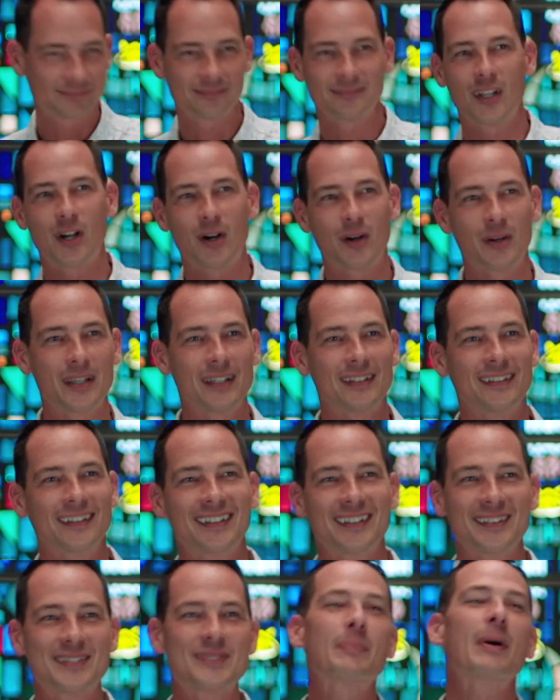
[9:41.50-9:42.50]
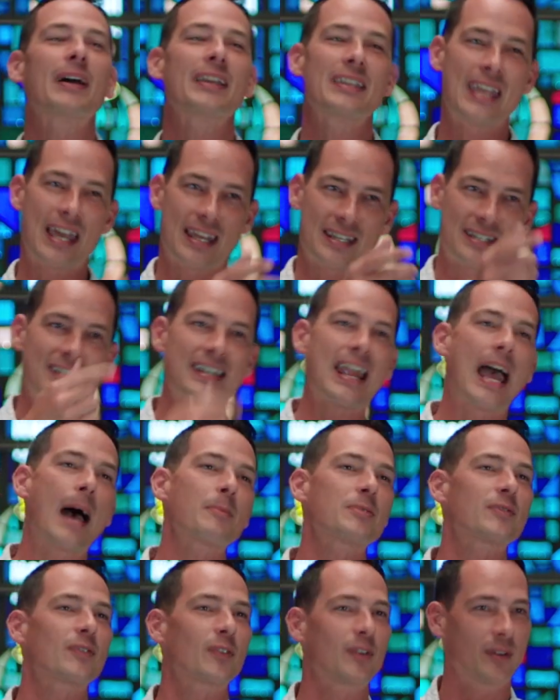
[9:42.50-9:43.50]
no, India. But yes,
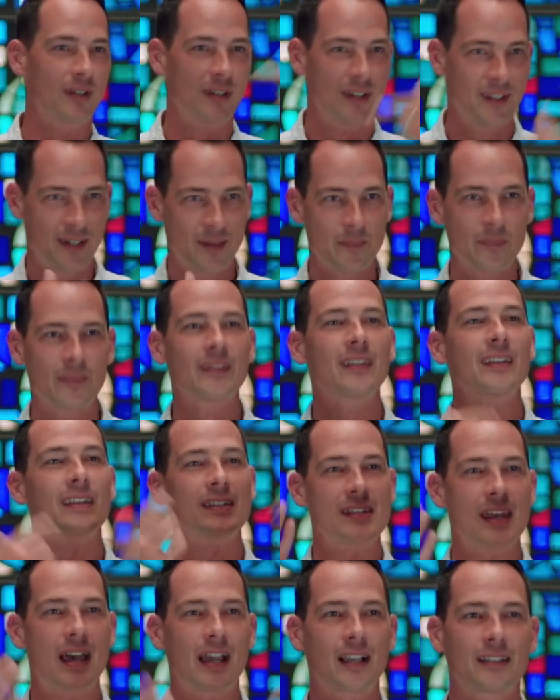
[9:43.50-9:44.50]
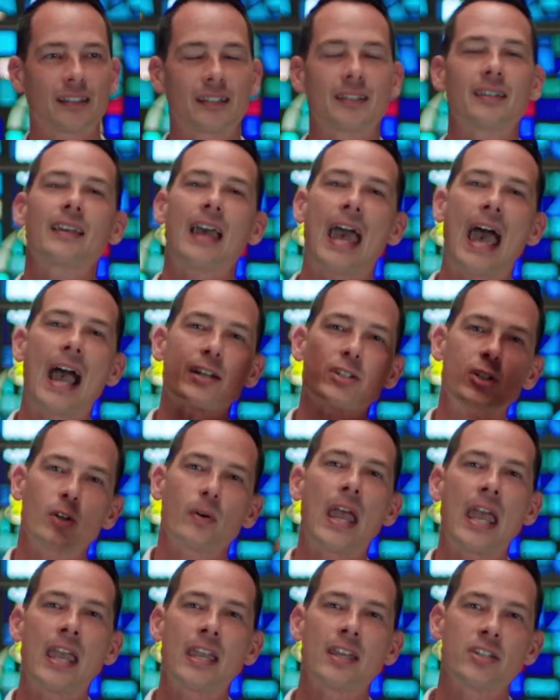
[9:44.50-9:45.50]
snaps for, exactly. Act
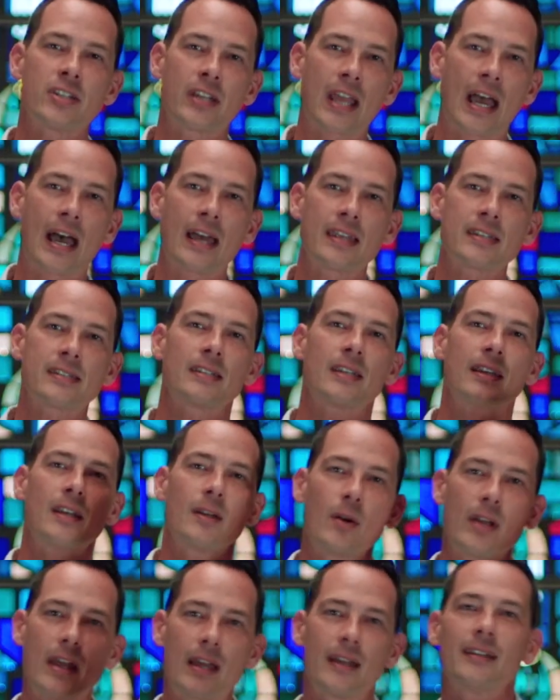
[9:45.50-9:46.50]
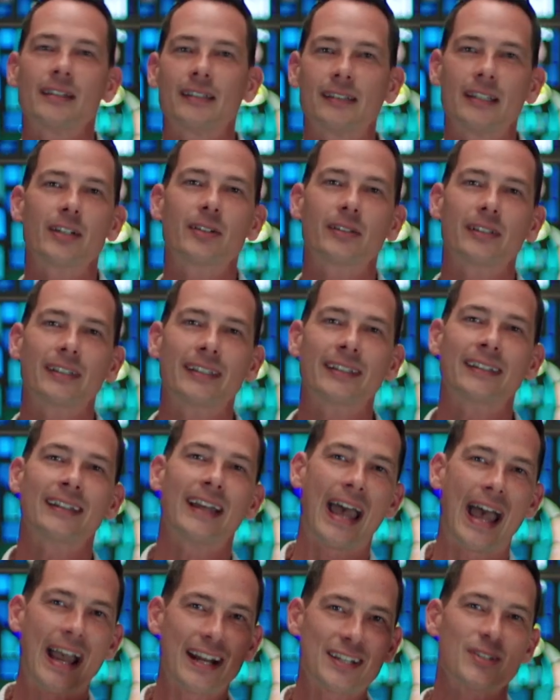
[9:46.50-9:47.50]
your age, guys. Literally,
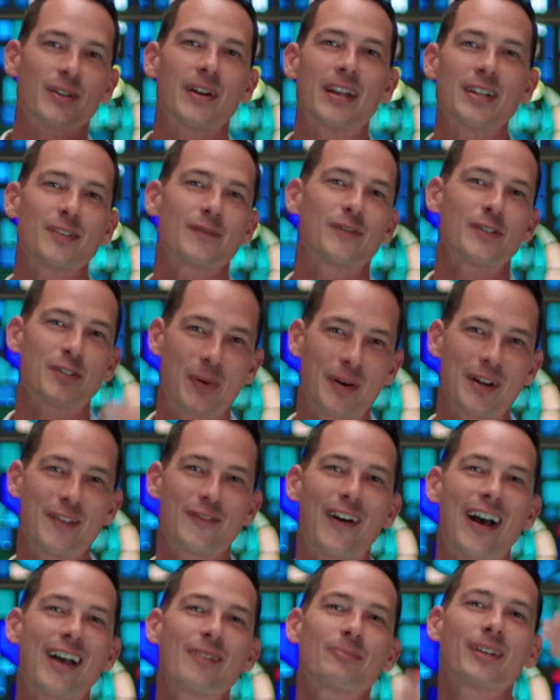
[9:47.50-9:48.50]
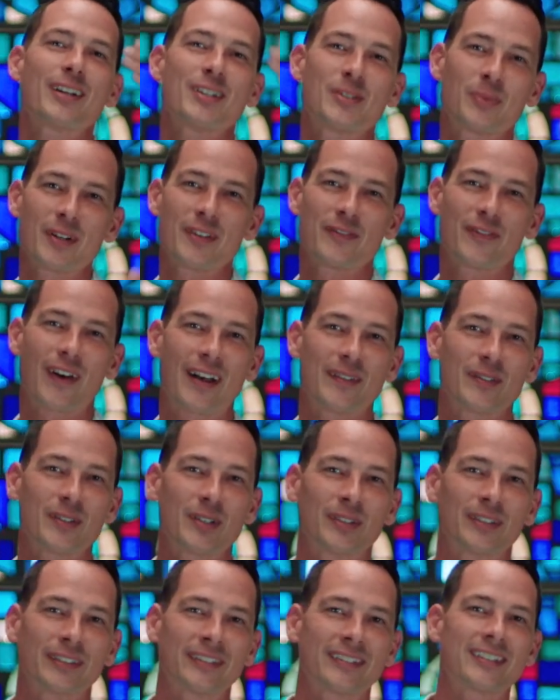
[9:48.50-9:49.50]
act your age. If you're 25, play
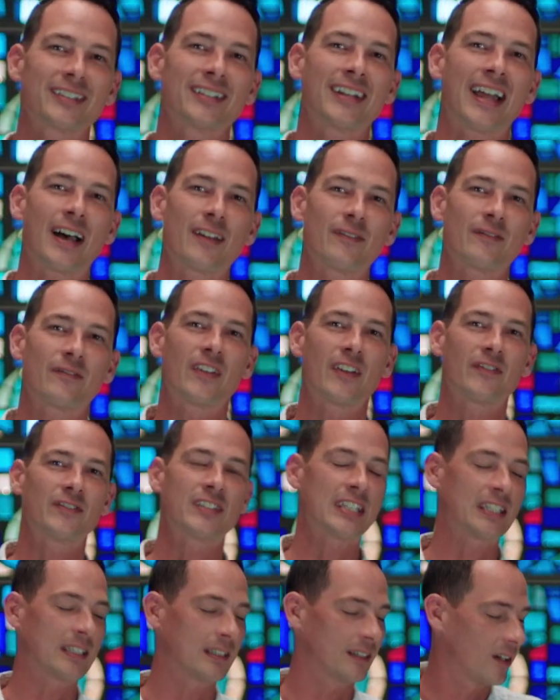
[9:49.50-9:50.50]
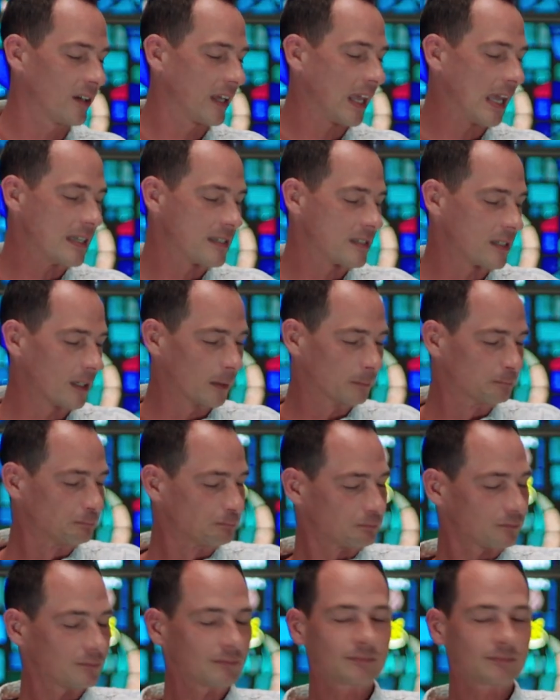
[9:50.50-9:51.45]
25-year-old. You're not 15. Okay, so